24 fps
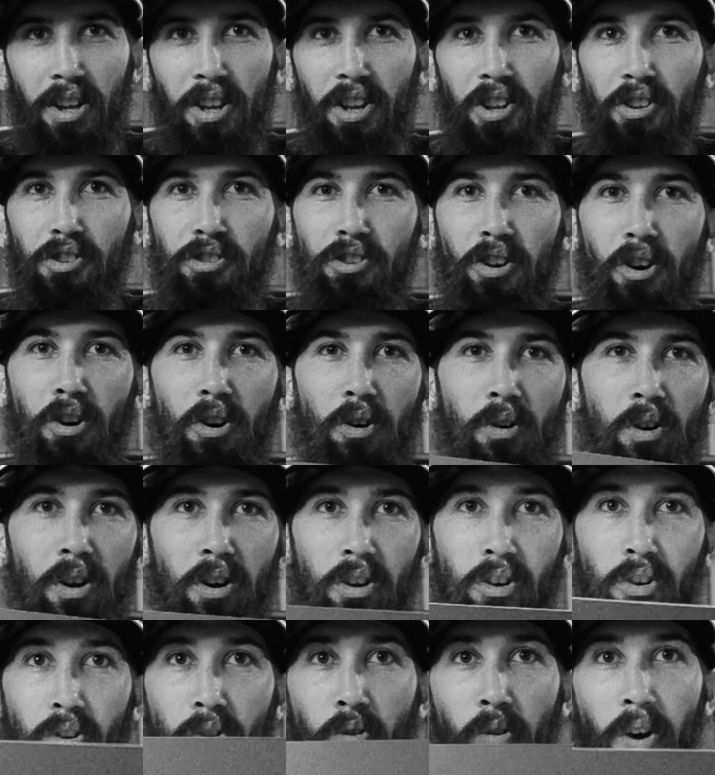So
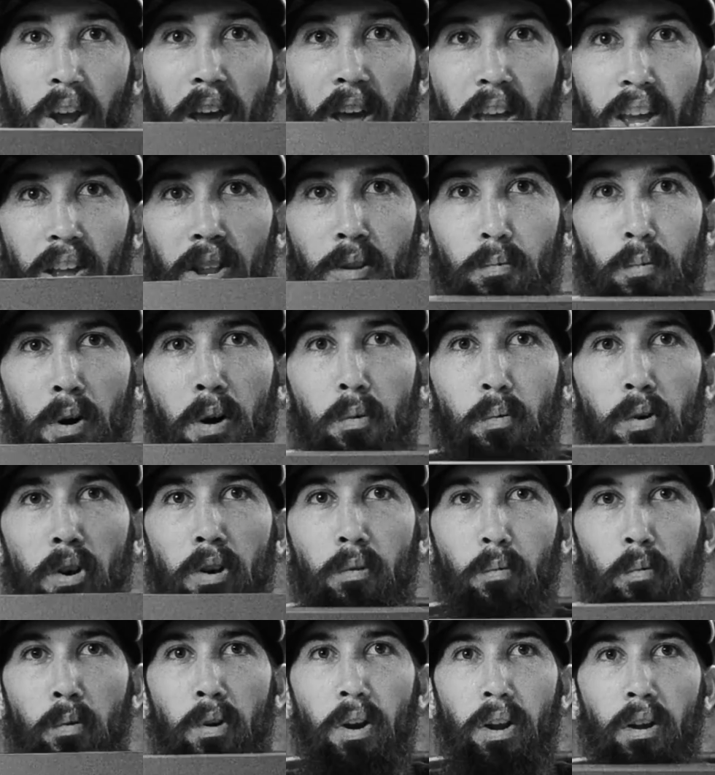gray is what
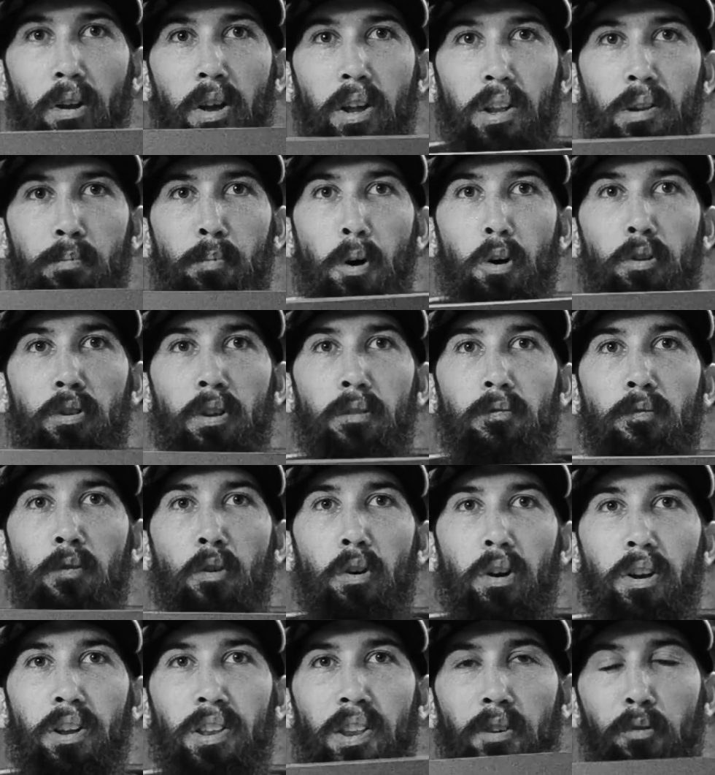we're exposing
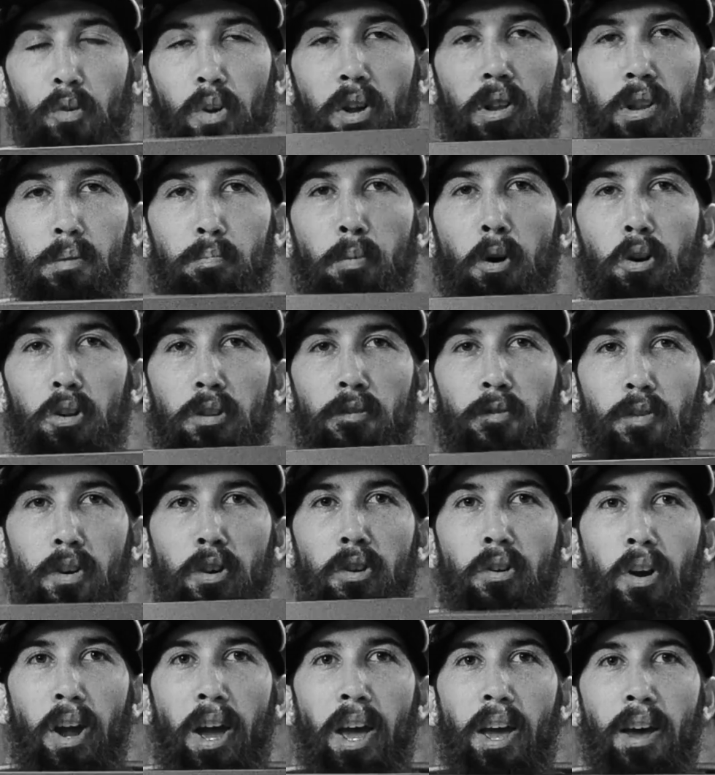for, because if we expose for
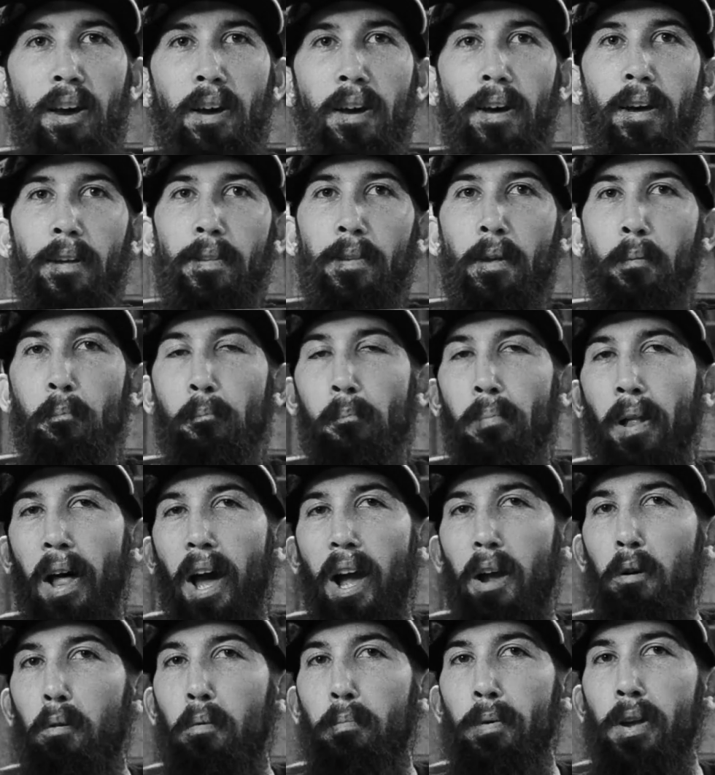gray, then
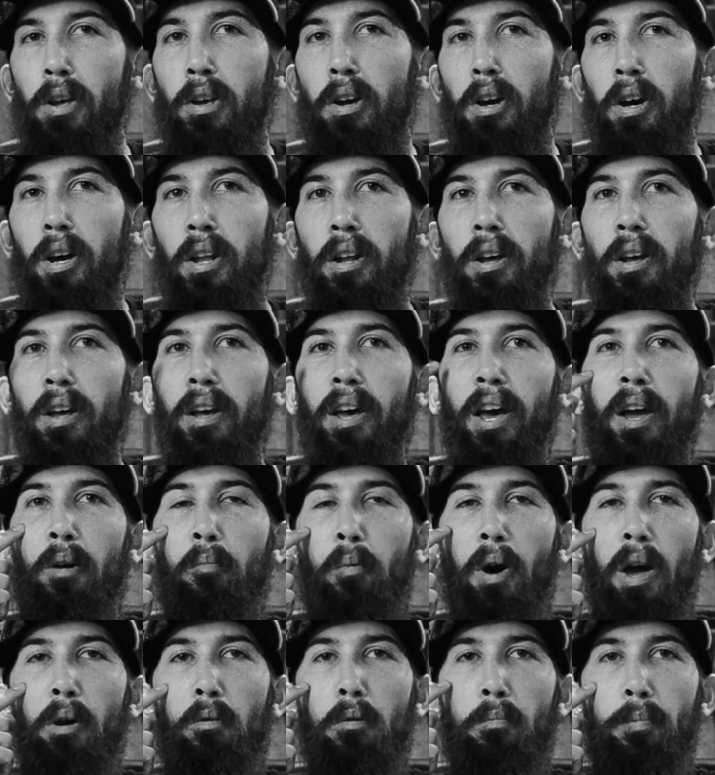black will be good and
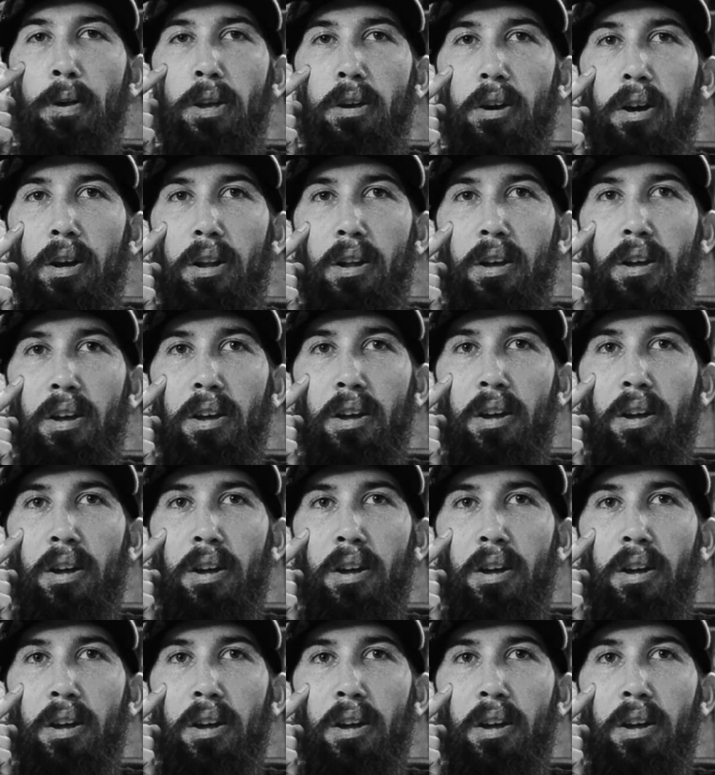white will be good.